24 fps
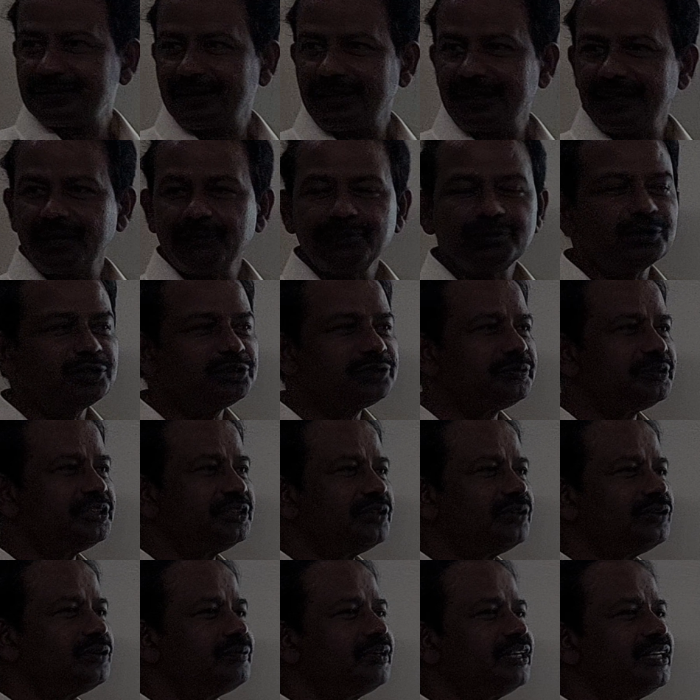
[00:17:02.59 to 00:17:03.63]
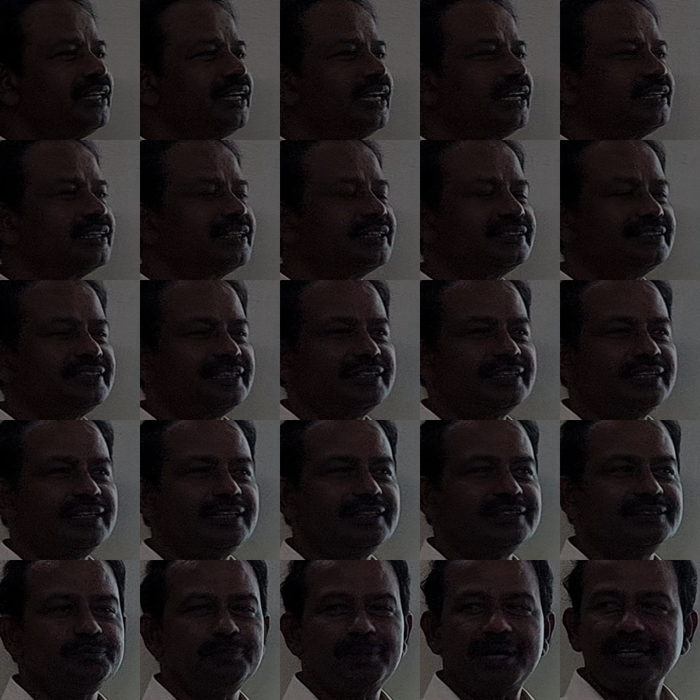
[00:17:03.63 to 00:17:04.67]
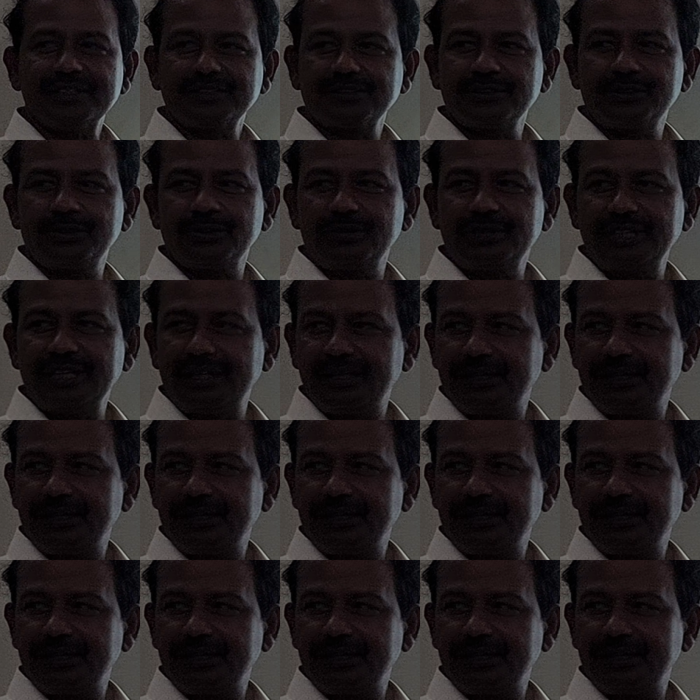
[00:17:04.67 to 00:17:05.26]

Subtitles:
And of course we know when electric signal is passed through